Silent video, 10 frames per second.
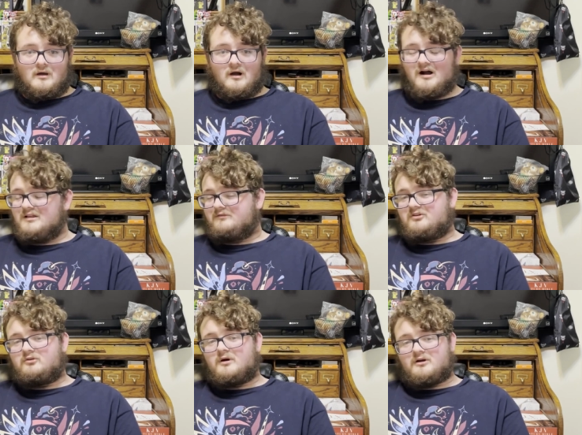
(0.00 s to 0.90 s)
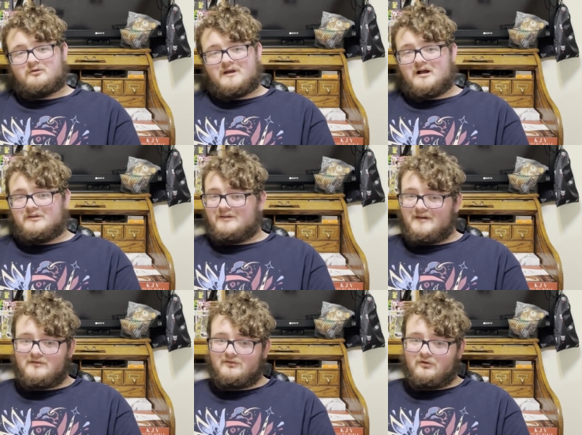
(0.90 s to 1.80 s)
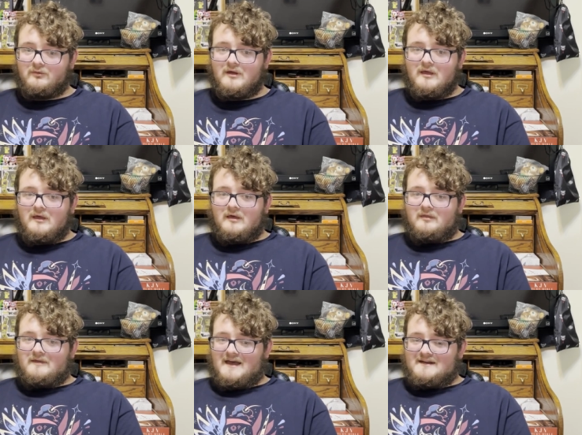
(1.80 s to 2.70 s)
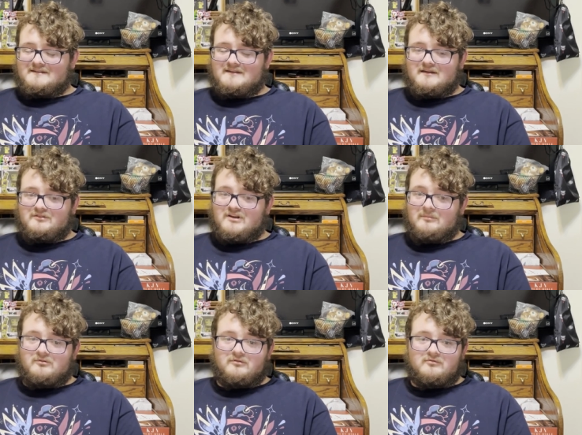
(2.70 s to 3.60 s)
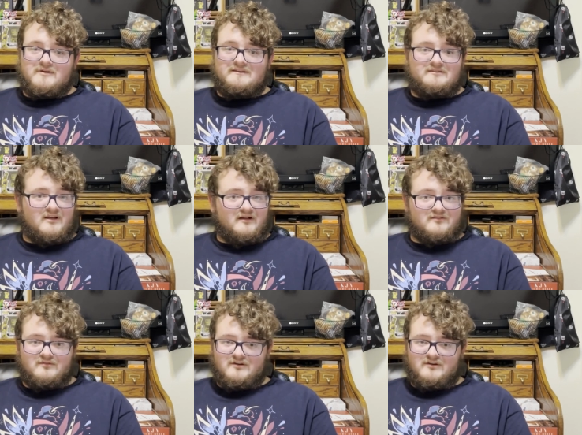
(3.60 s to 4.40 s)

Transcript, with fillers: All of you agree, all 10 of you, that chapter three sucks for